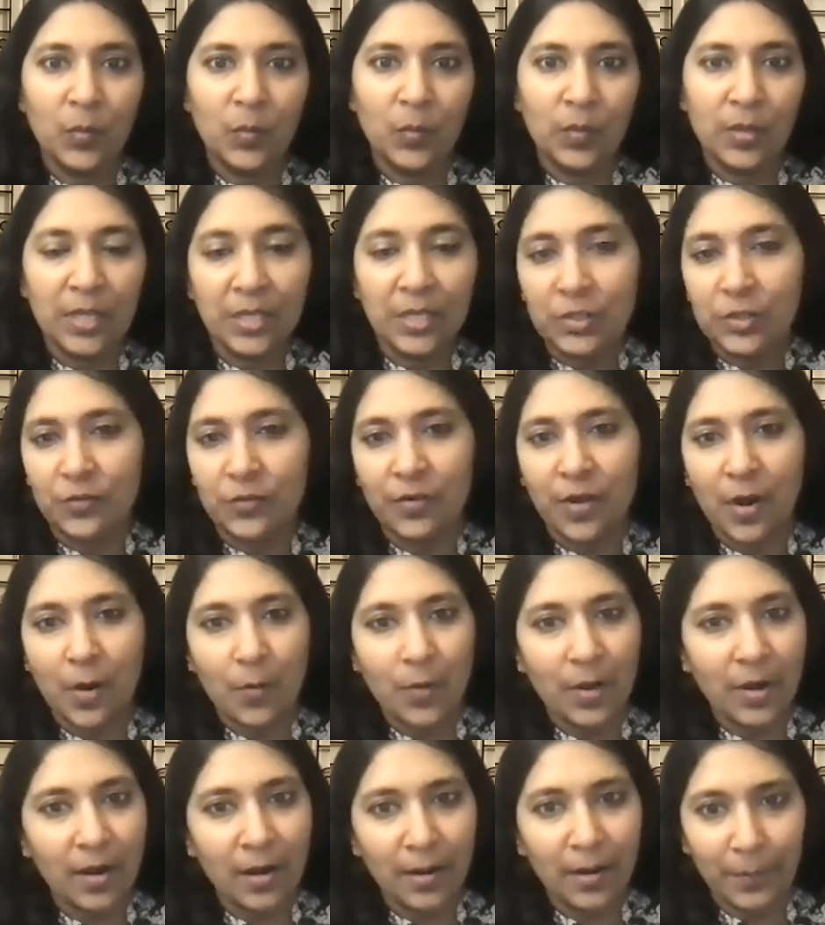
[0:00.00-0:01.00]
each of
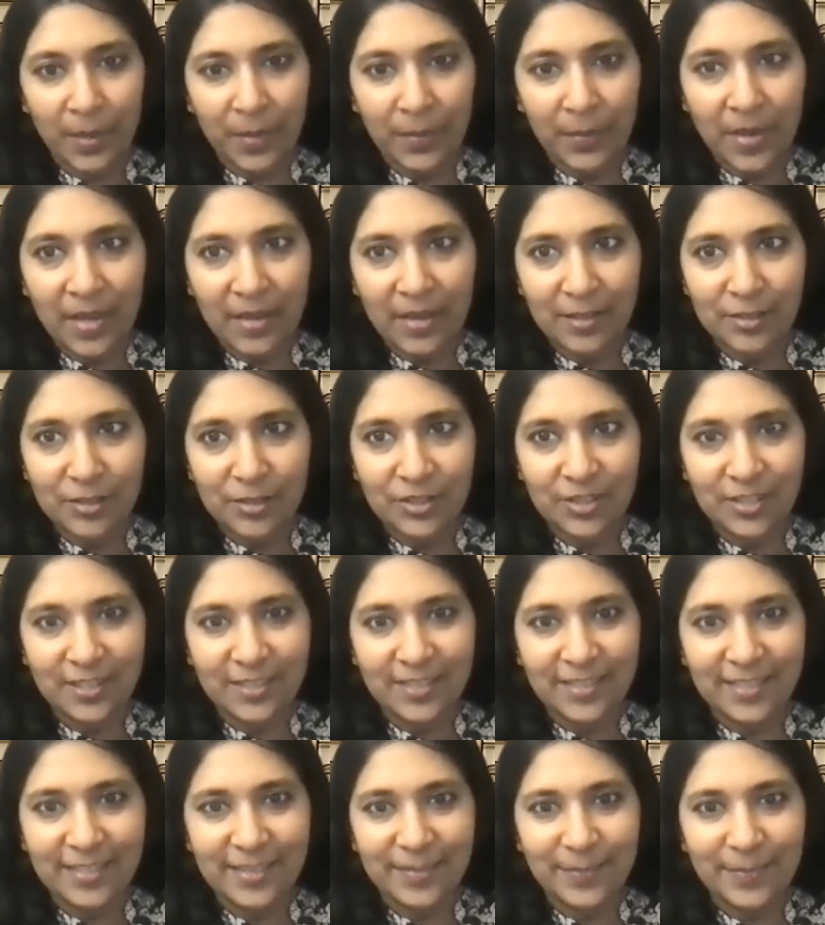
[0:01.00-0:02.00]
our karmic balance
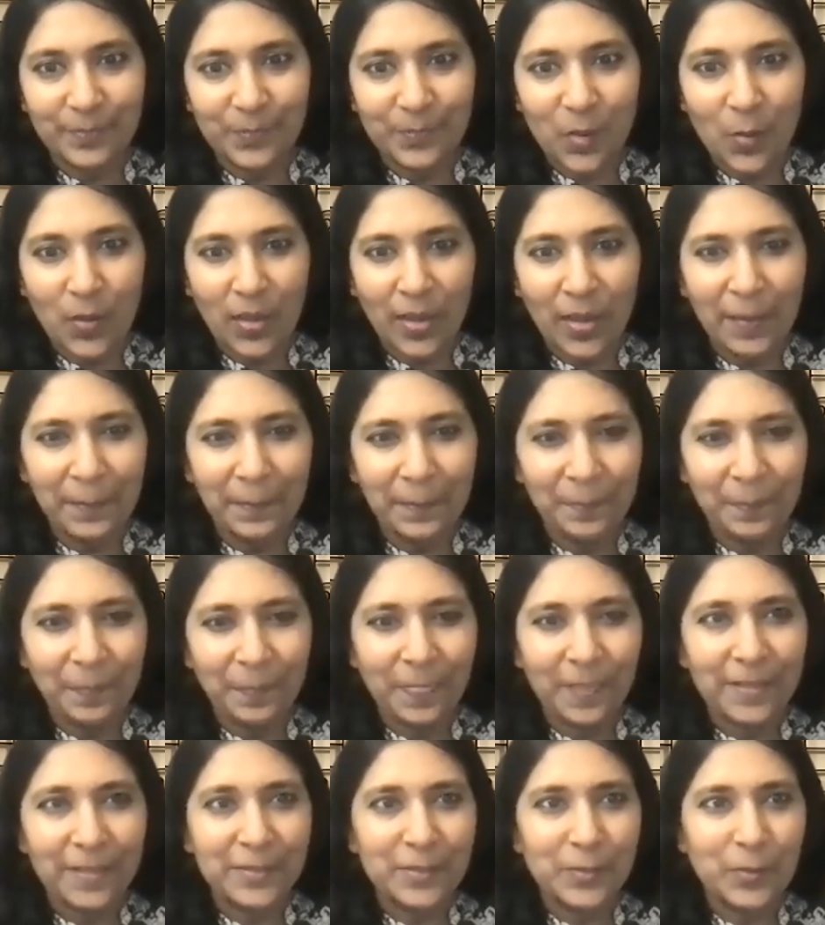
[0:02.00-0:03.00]
sheets. Okay.
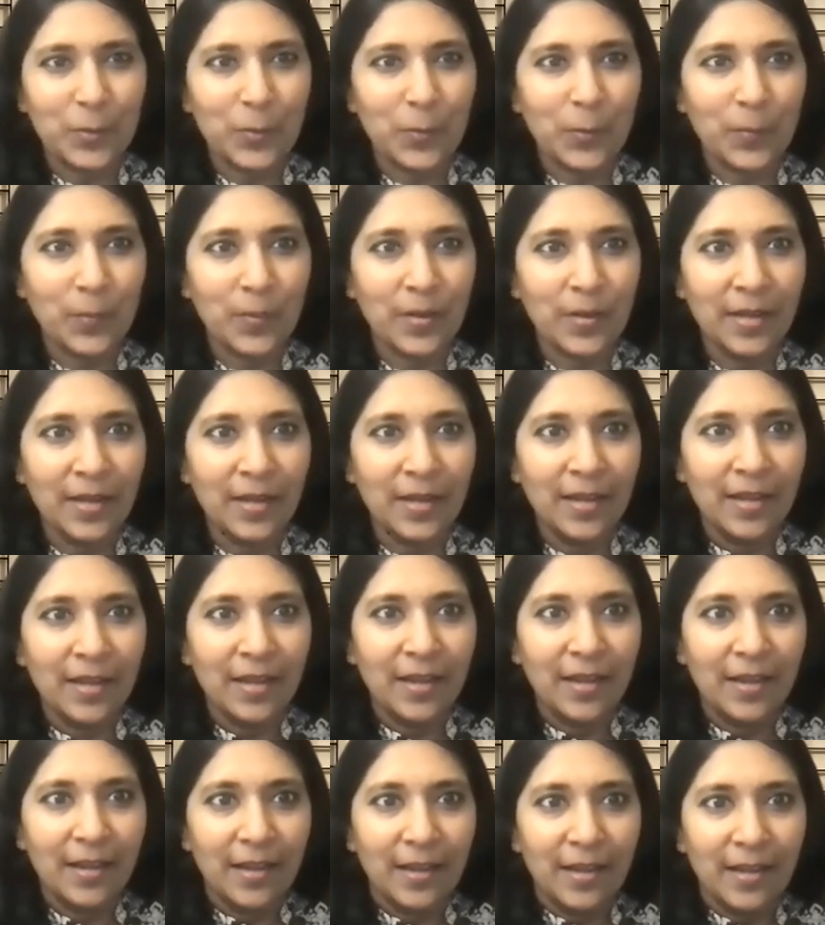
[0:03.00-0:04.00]
So
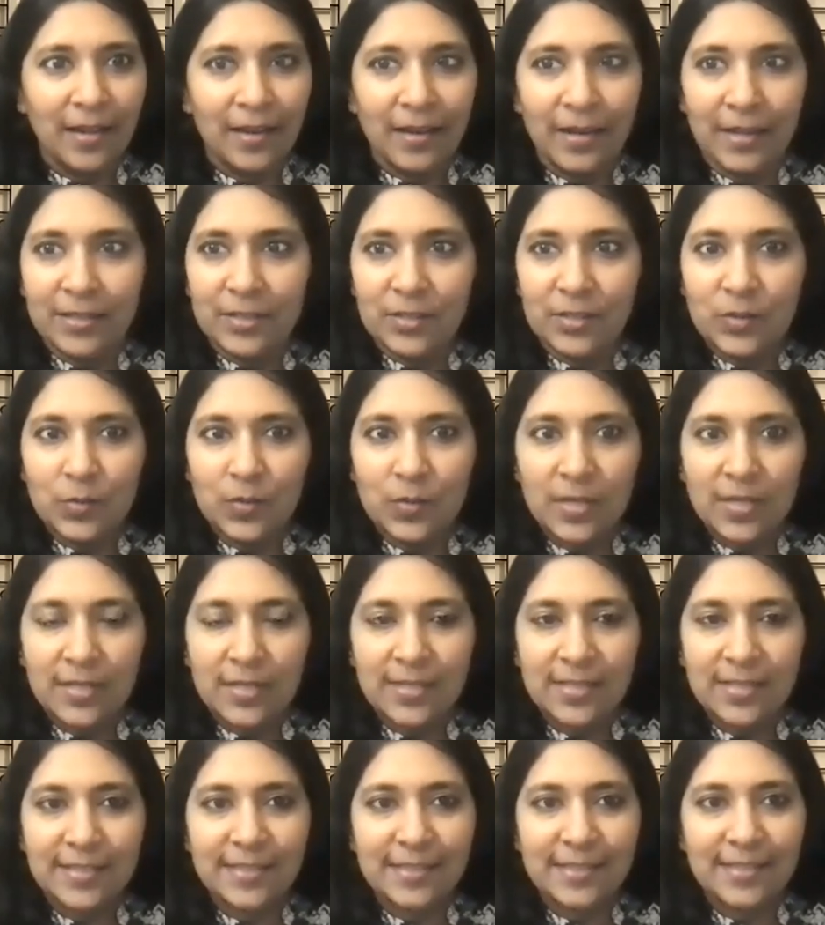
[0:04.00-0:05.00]
let's do
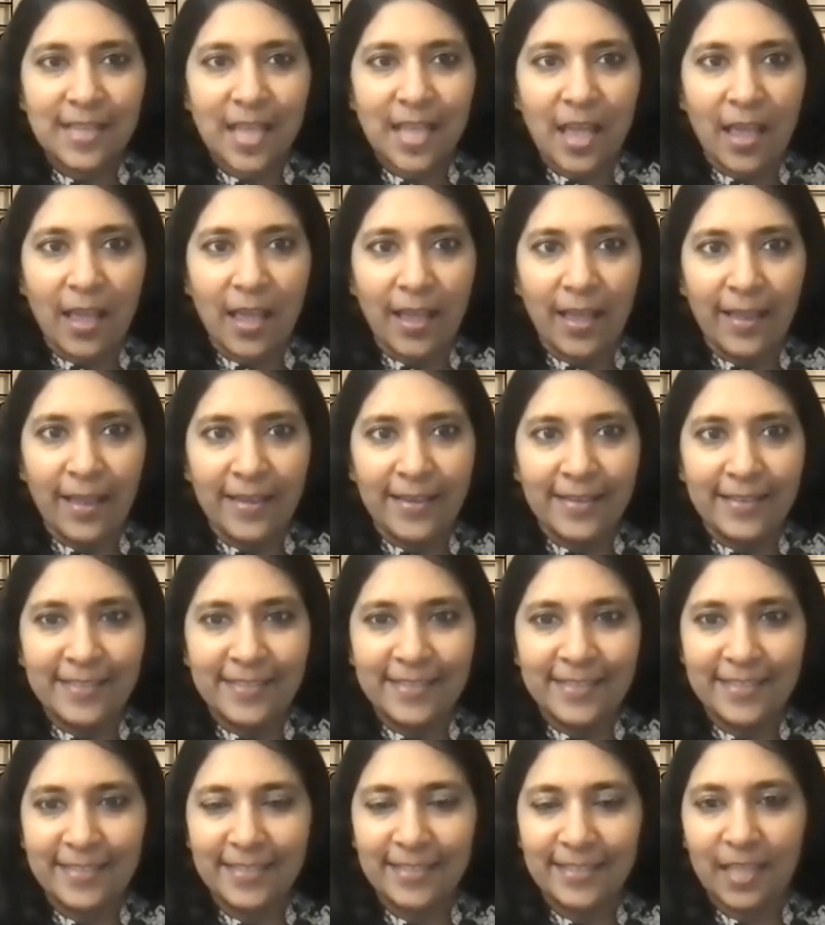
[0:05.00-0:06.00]
this. And
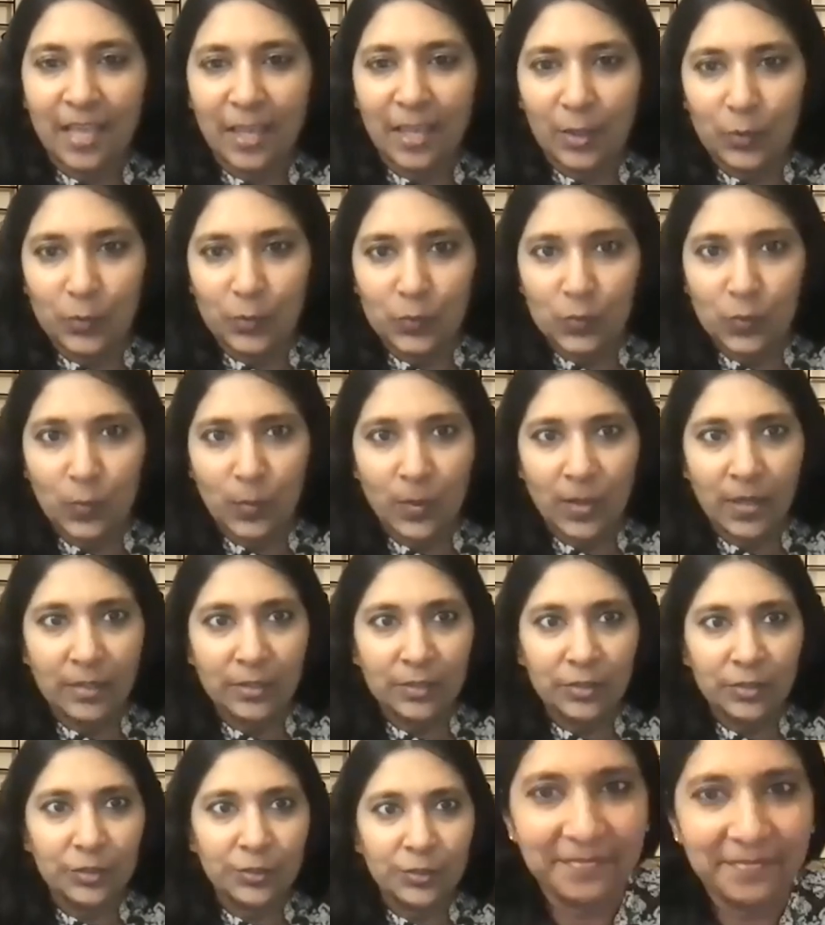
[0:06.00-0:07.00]
thank you so
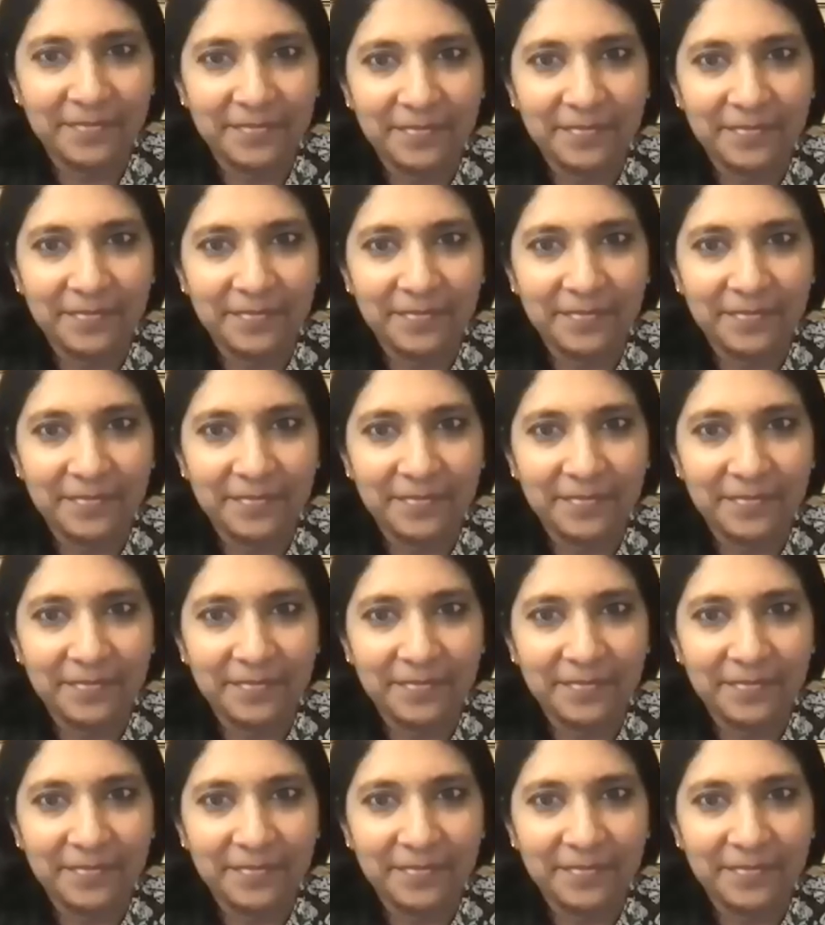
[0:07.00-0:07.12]
much.